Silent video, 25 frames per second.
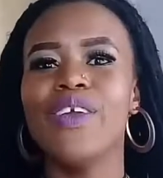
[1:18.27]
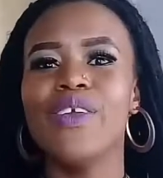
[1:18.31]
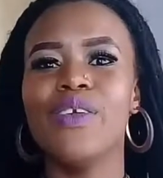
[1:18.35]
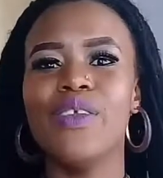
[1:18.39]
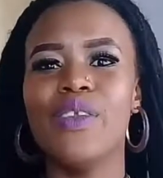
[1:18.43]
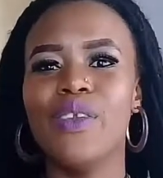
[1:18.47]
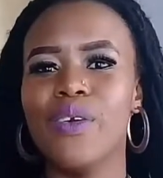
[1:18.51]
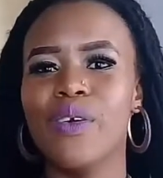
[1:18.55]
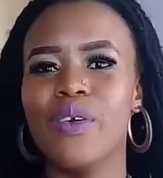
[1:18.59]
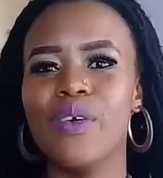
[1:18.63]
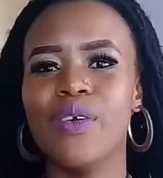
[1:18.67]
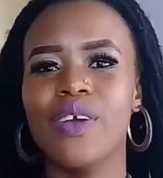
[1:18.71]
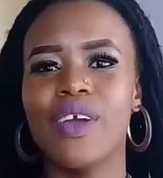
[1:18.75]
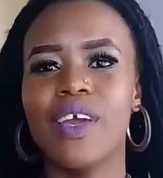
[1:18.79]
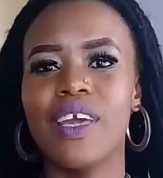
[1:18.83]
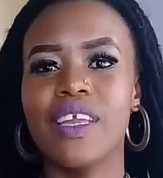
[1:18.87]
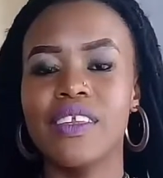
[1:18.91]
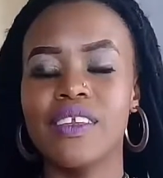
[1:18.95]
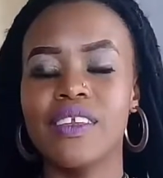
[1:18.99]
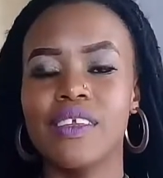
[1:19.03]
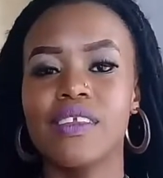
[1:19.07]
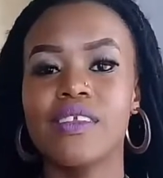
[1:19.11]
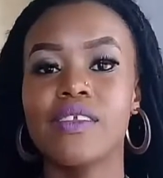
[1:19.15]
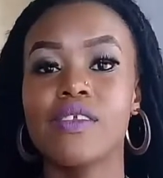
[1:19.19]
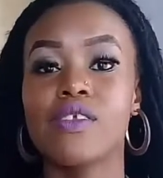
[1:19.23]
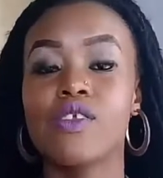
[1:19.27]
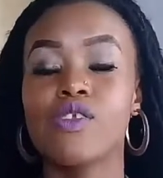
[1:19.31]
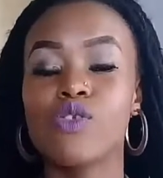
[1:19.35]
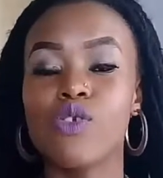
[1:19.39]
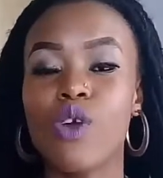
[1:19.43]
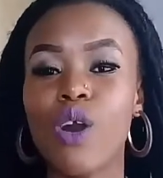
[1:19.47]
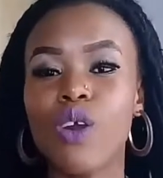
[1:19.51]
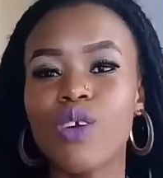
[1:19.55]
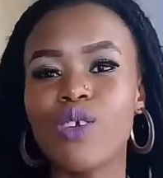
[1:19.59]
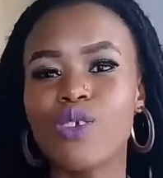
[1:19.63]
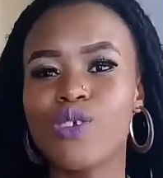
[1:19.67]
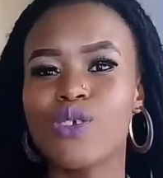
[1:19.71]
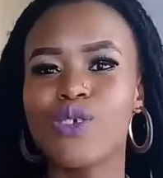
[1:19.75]
you know, and just
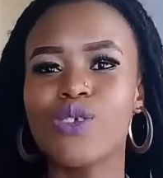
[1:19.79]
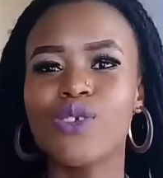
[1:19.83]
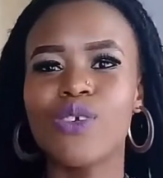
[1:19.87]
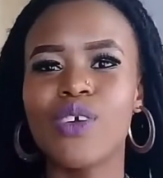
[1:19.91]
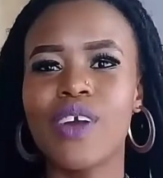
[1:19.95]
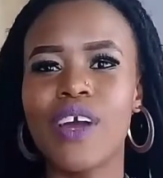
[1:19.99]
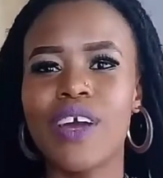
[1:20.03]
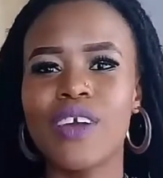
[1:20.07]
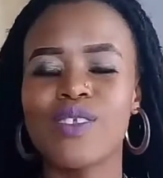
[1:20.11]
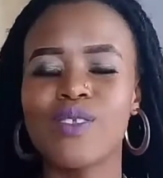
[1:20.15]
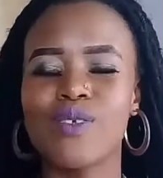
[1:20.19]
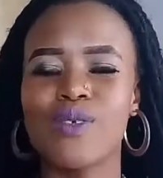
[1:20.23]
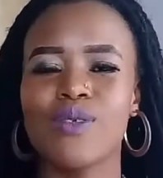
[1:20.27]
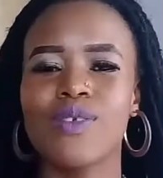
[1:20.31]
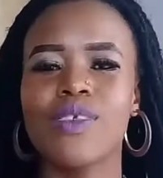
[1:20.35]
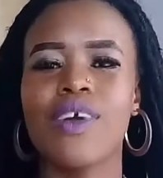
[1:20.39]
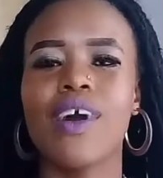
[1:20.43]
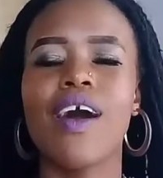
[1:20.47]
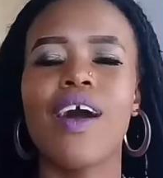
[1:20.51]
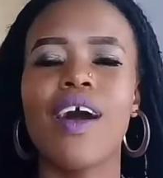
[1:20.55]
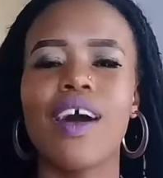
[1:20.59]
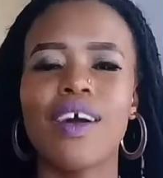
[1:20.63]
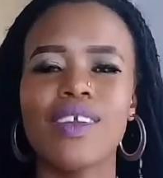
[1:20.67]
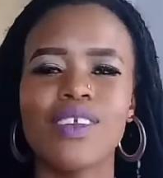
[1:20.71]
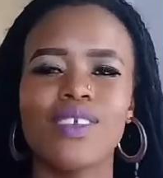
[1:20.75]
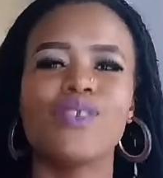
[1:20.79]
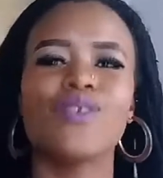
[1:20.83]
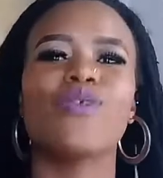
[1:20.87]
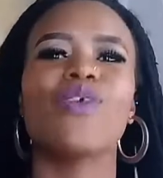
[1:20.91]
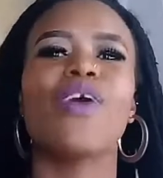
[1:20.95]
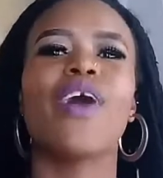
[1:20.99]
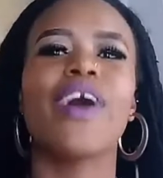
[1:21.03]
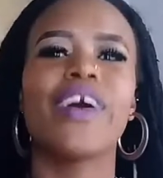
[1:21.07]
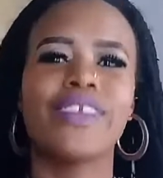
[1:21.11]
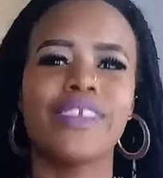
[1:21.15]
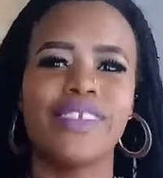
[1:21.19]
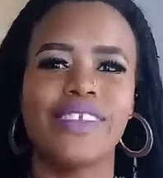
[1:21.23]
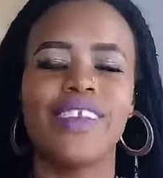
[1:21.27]
talk to you guys on a
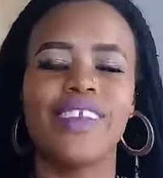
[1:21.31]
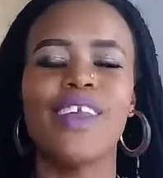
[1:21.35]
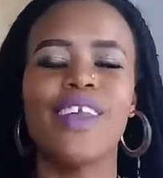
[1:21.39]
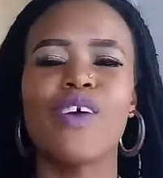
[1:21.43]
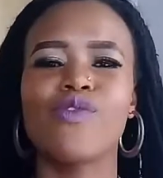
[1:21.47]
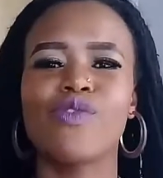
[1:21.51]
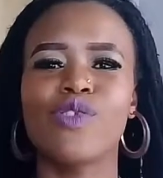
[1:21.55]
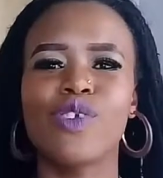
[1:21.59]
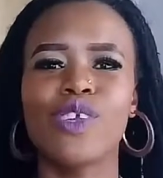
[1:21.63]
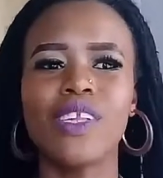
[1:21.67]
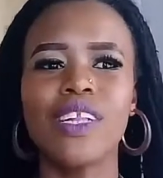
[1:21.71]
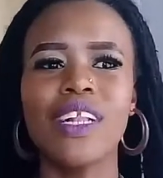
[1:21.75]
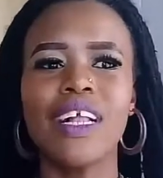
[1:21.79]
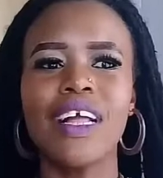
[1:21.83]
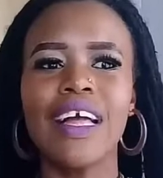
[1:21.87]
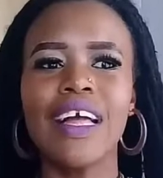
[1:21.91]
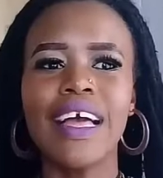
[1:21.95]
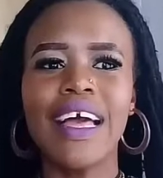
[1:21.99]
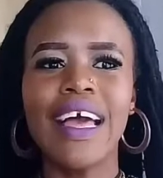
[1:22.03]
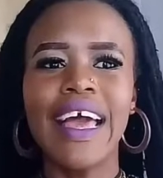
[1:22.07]
heart-to-heart level.